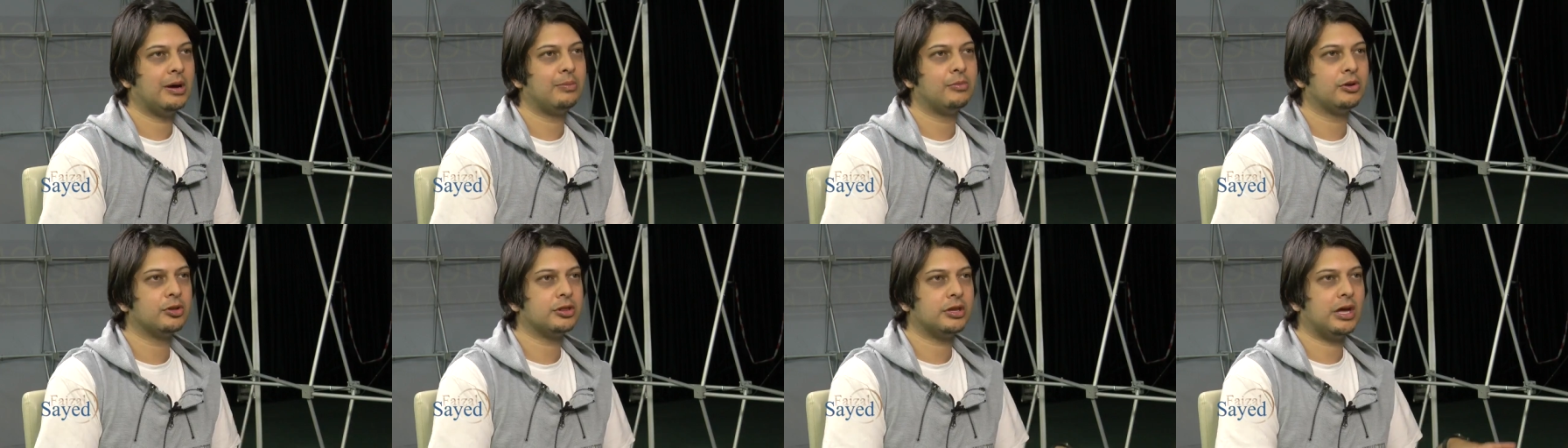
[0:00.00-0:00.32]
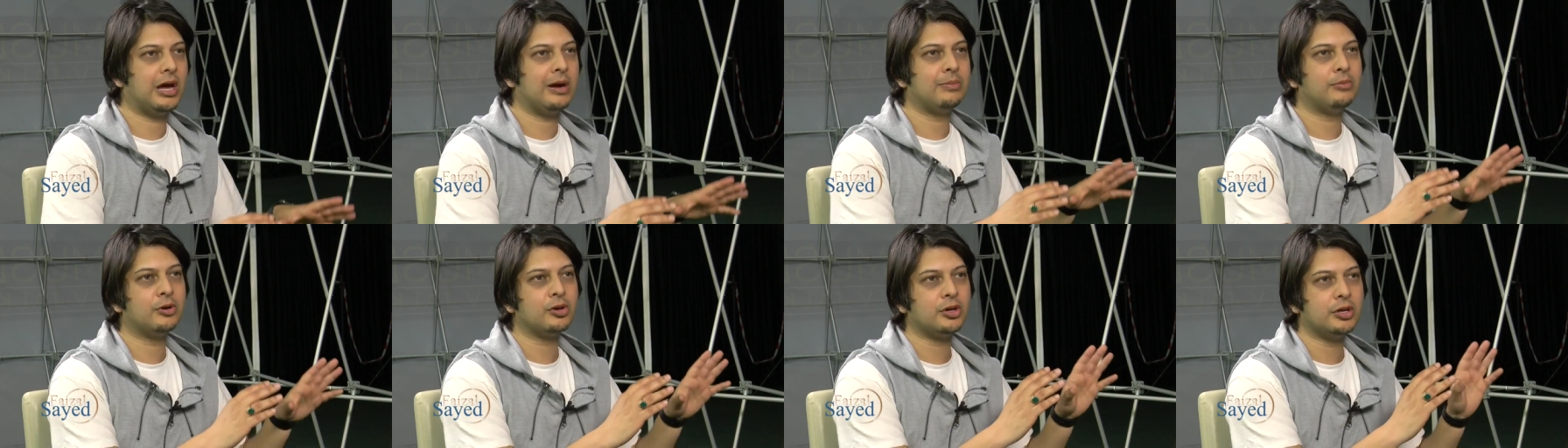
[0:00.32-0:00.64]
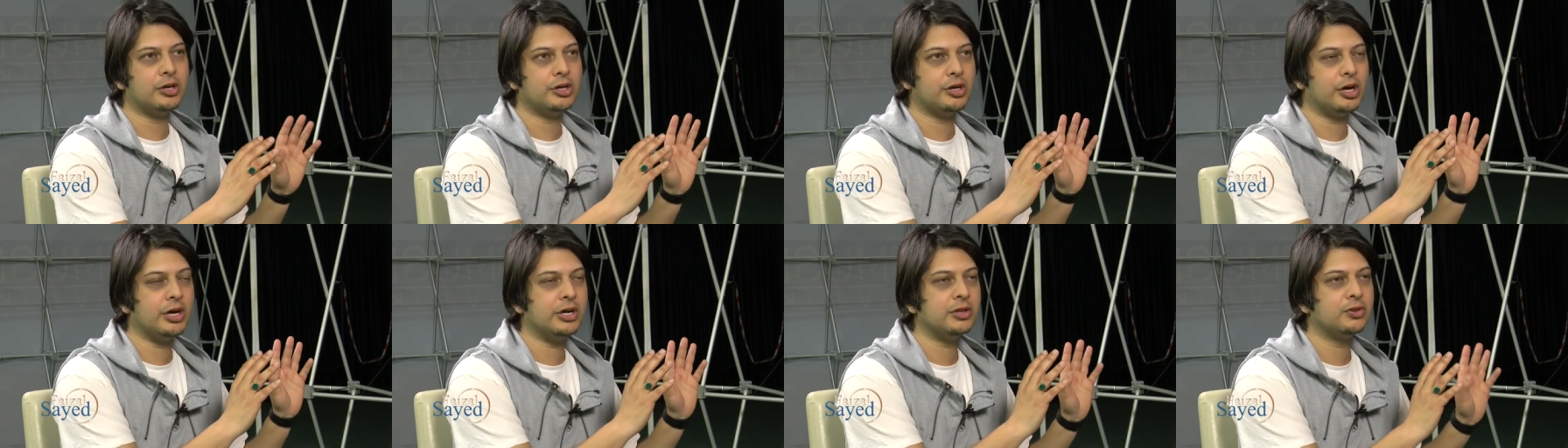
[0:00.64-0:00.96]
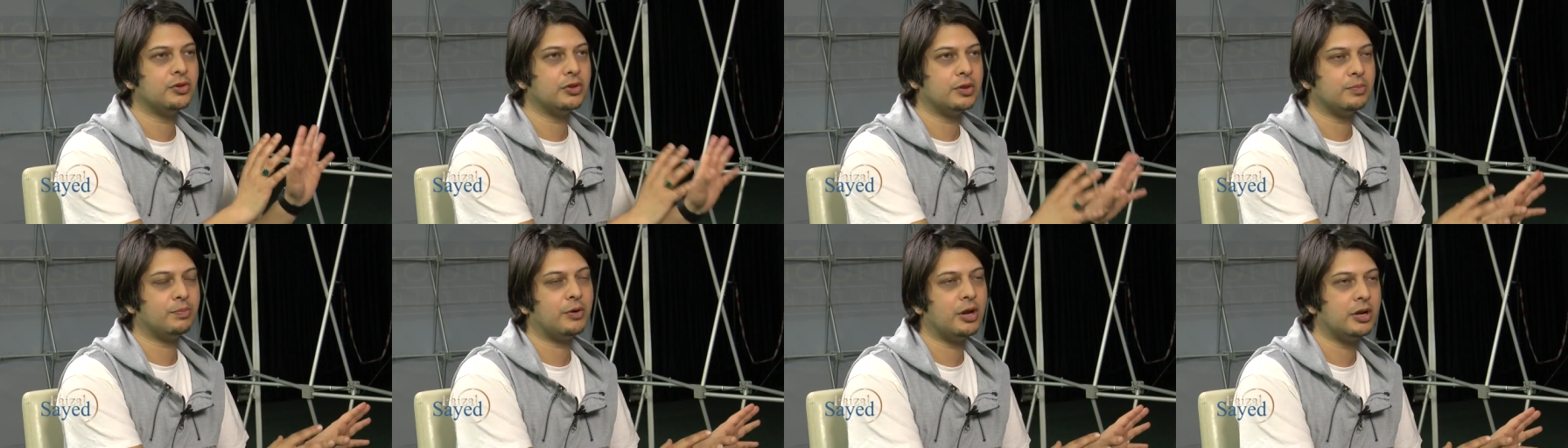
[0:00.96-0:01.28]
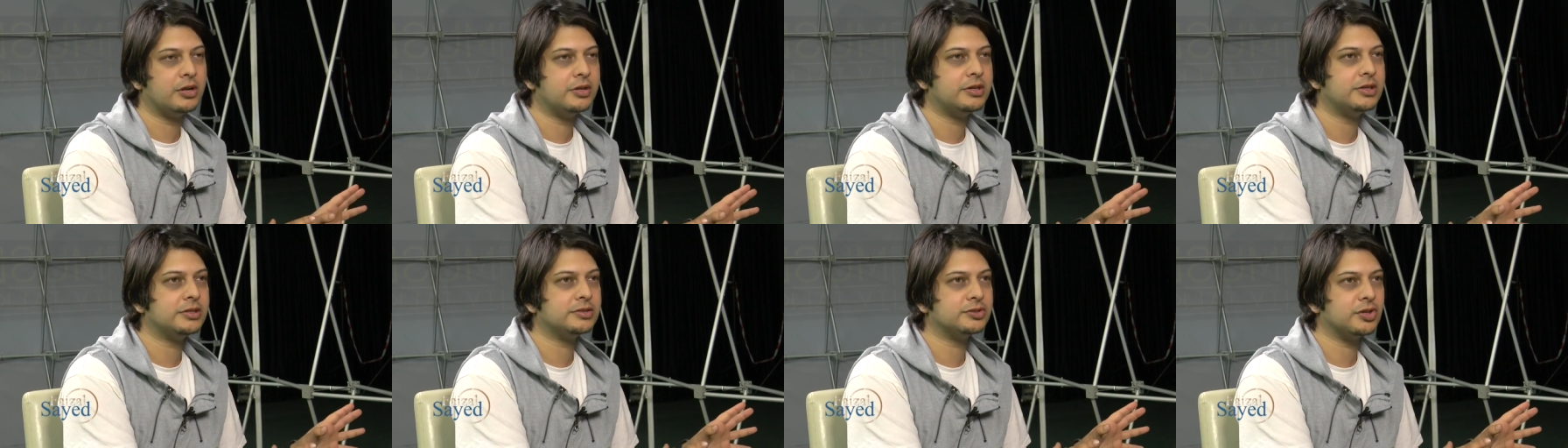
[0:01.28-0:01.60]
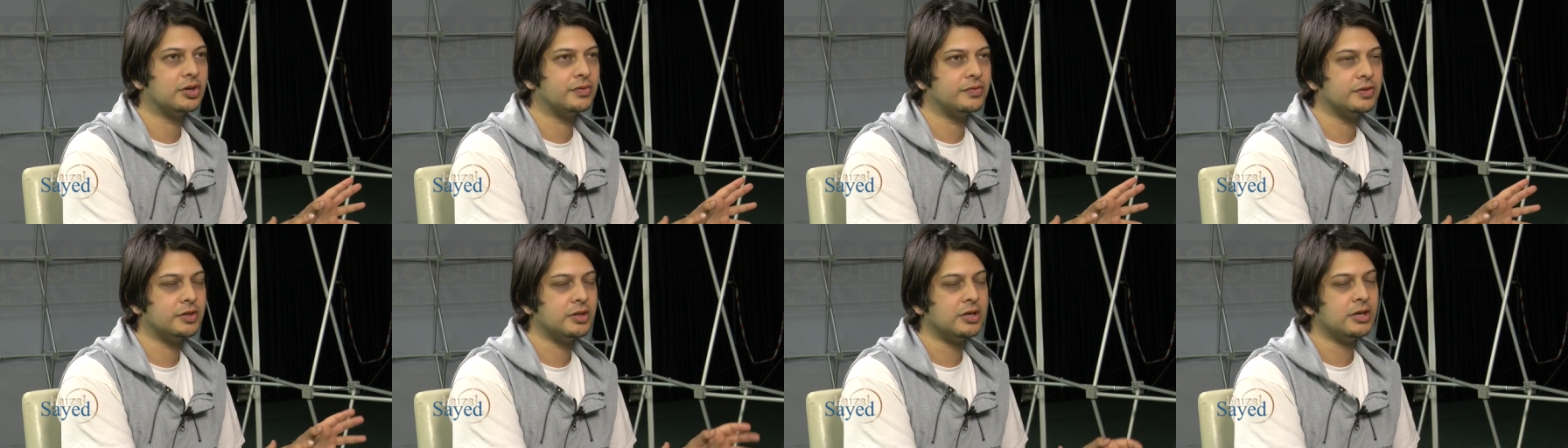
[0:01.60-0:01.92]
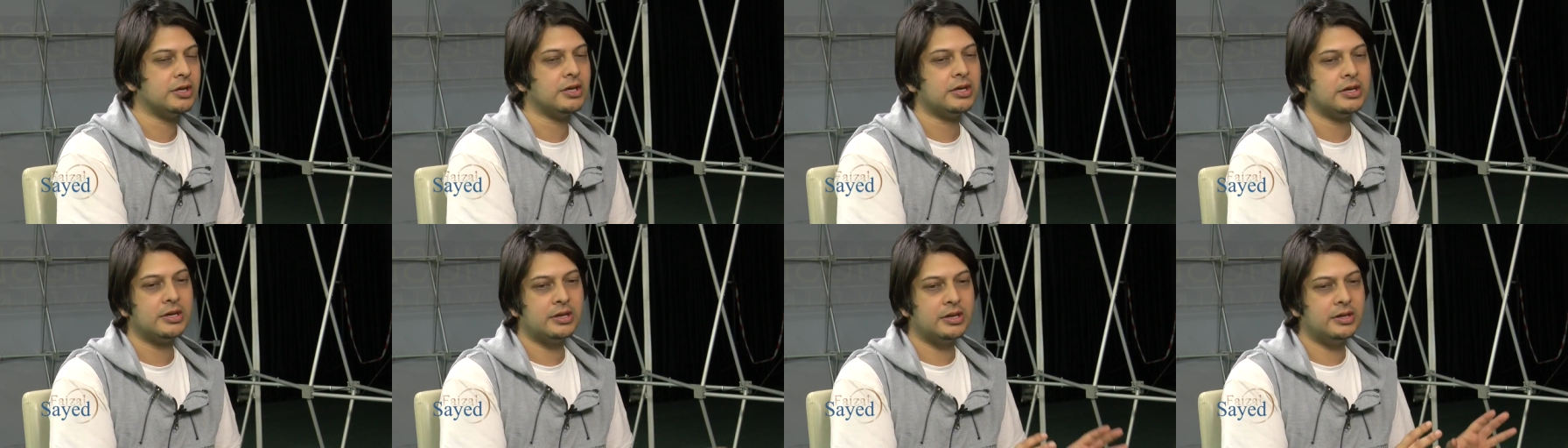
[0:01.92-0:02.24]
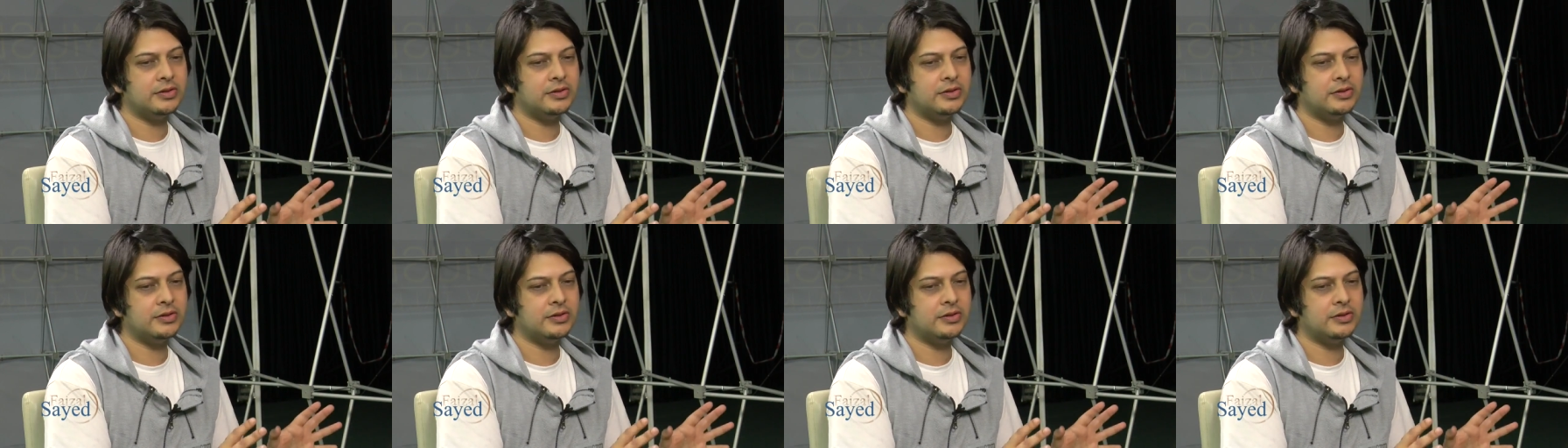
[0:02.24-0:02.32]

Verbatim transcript: And I'm not going to go into the politics of it.